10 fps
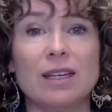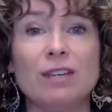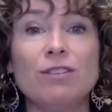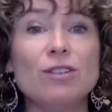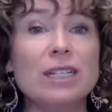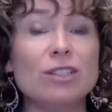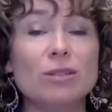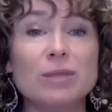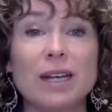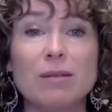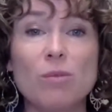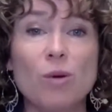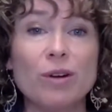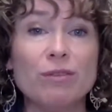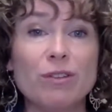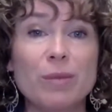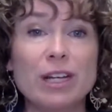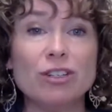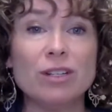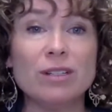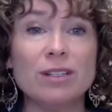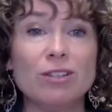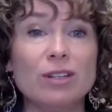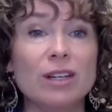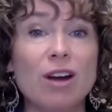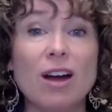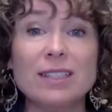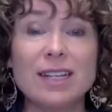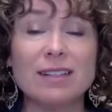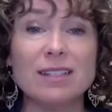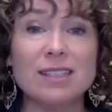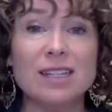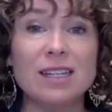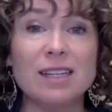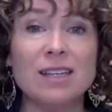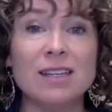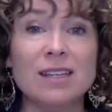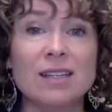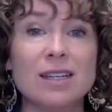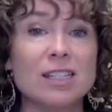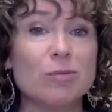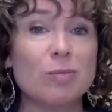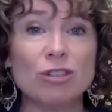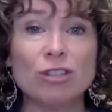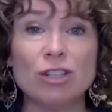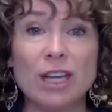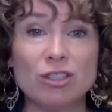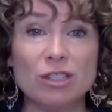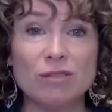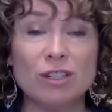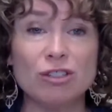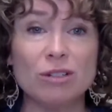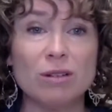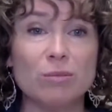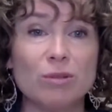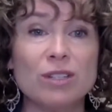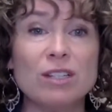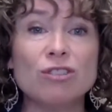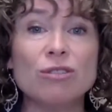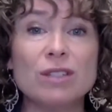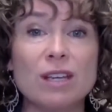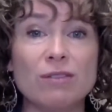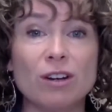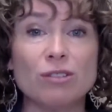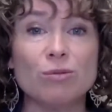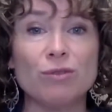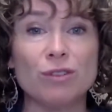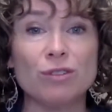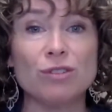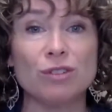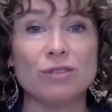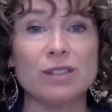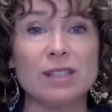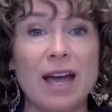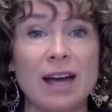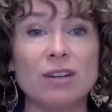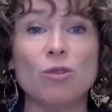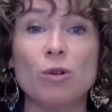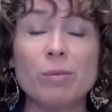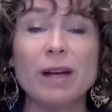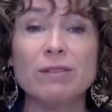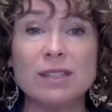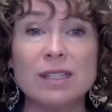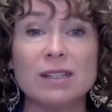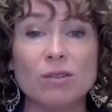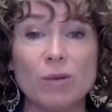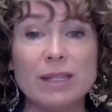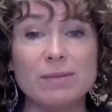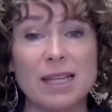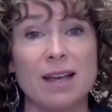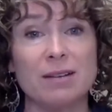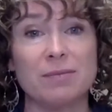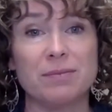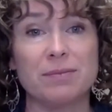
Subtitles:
If you need to obtain more information, you can contact the CDE Special Education Division Procedural Safeguards Referral Service at or by visiting the website.